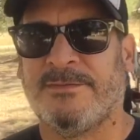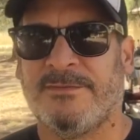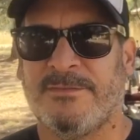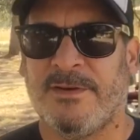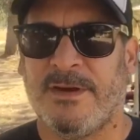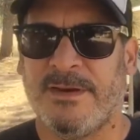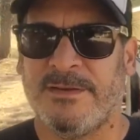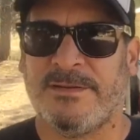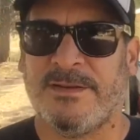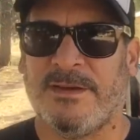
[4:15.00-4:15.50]

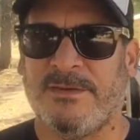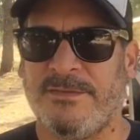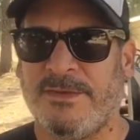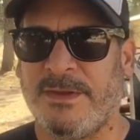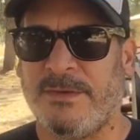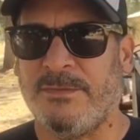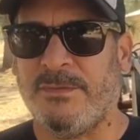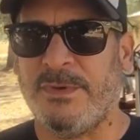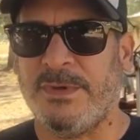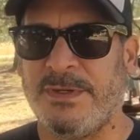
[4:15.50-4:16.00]
front of
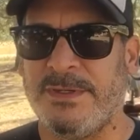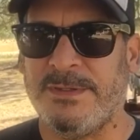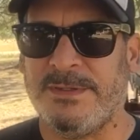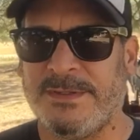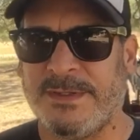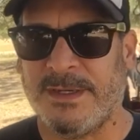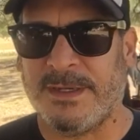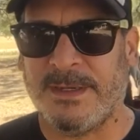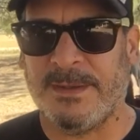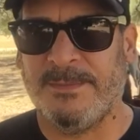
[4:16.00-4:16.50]
it would
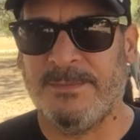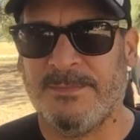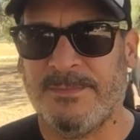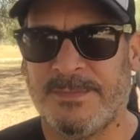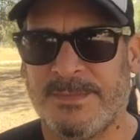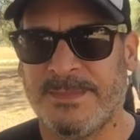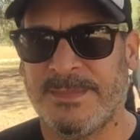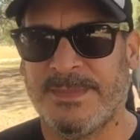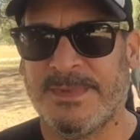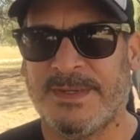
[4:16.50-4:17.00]

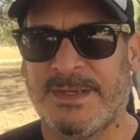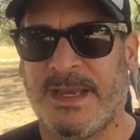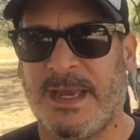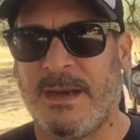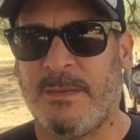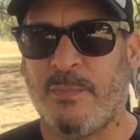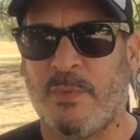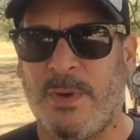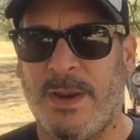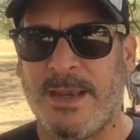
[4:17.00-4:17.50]
kind
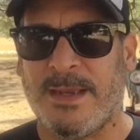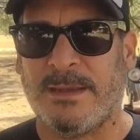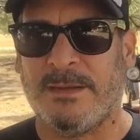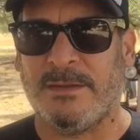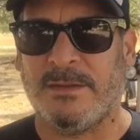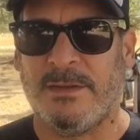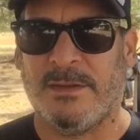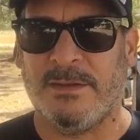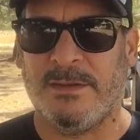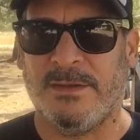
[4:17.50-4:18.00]
of break a
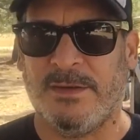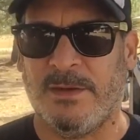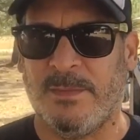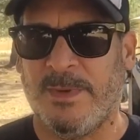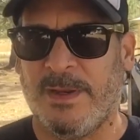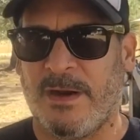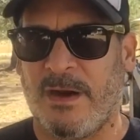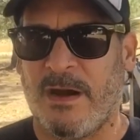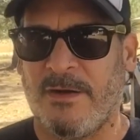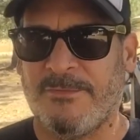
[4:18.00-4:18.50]
little
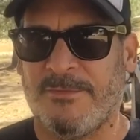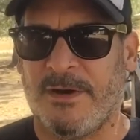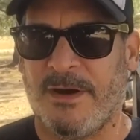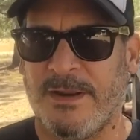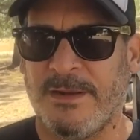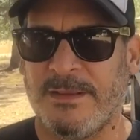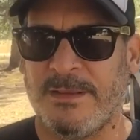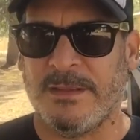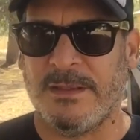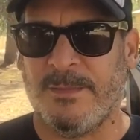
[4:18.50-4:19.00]
bit off
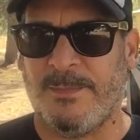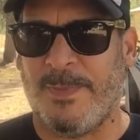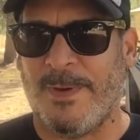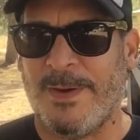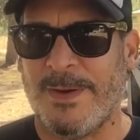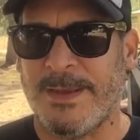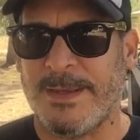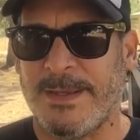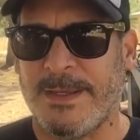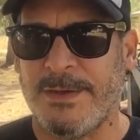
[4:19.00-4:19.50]
on the
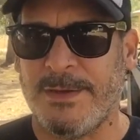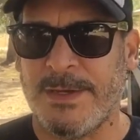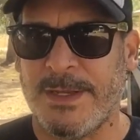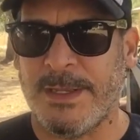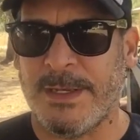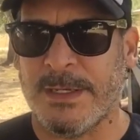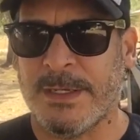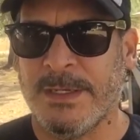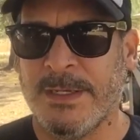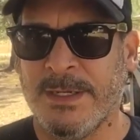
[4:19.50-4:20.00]
bucket
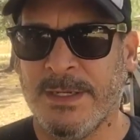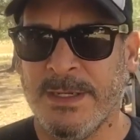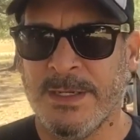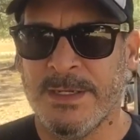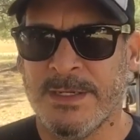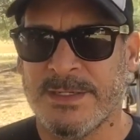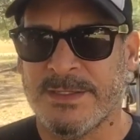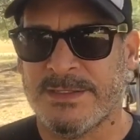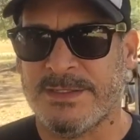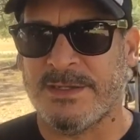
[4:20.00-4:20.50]
unit.
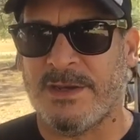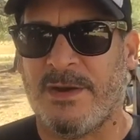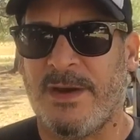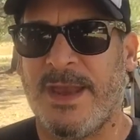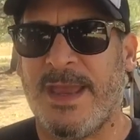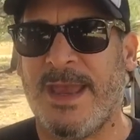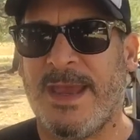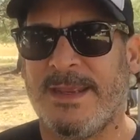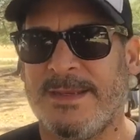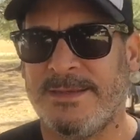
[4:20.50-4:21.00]
So I
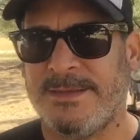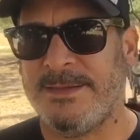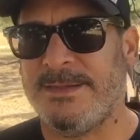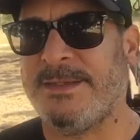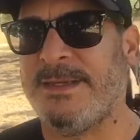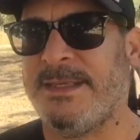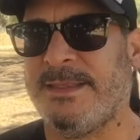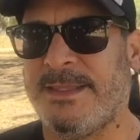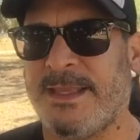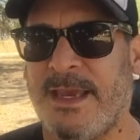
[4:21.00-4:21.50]
had to
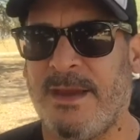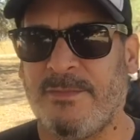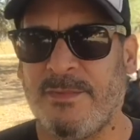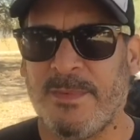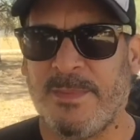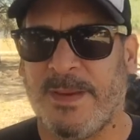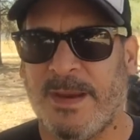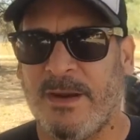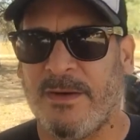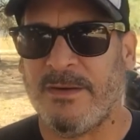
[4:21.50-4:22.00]
get that
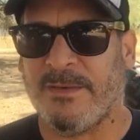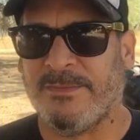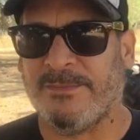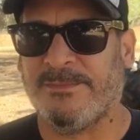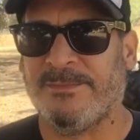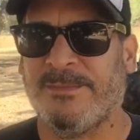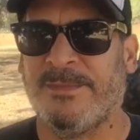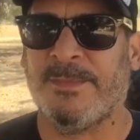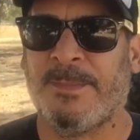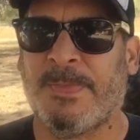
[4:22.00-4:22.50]
repaired
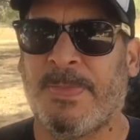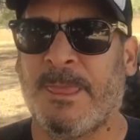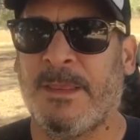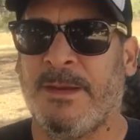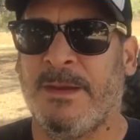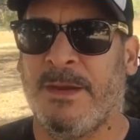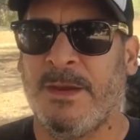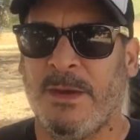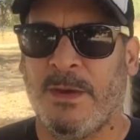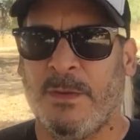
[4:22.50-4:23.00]
and
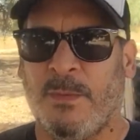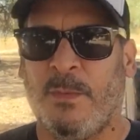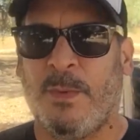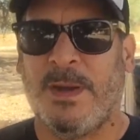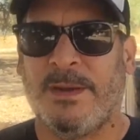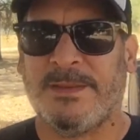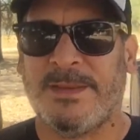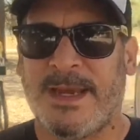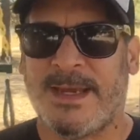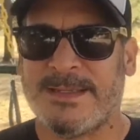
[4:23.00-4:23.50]

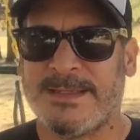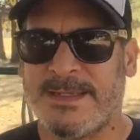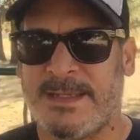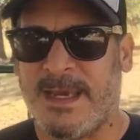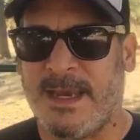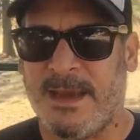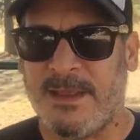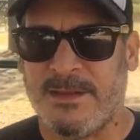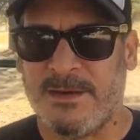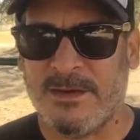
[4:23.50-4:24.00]
weld that
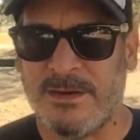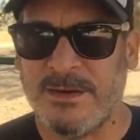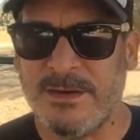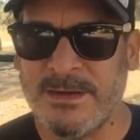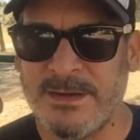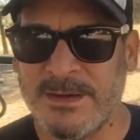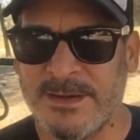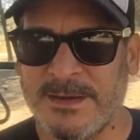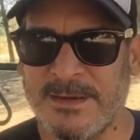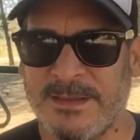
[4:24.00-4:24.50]
together.
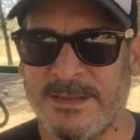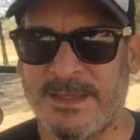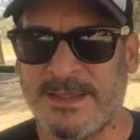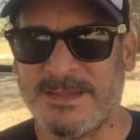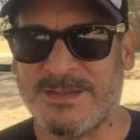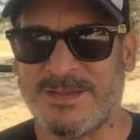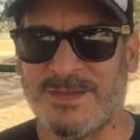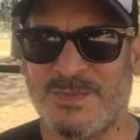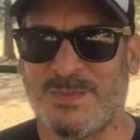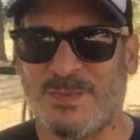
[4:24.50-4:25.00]

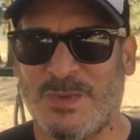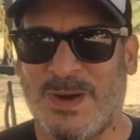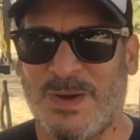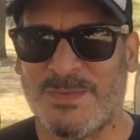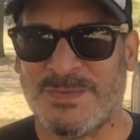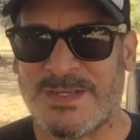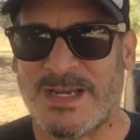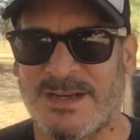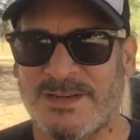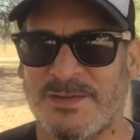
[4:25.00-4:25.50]
That's when I
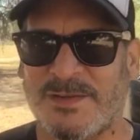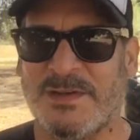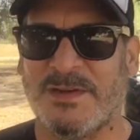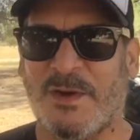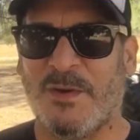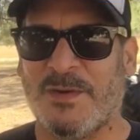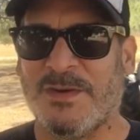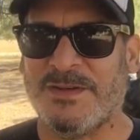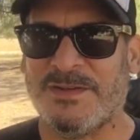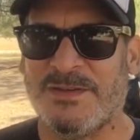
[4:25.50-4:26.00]
was actually
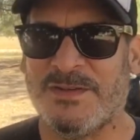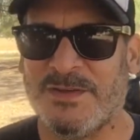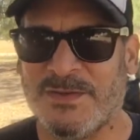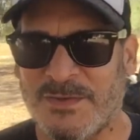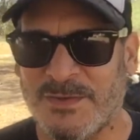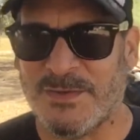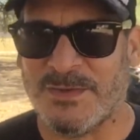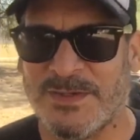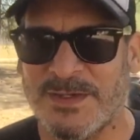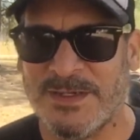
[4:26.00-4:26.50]
going
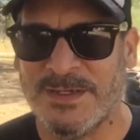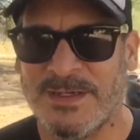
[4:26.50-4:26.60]
to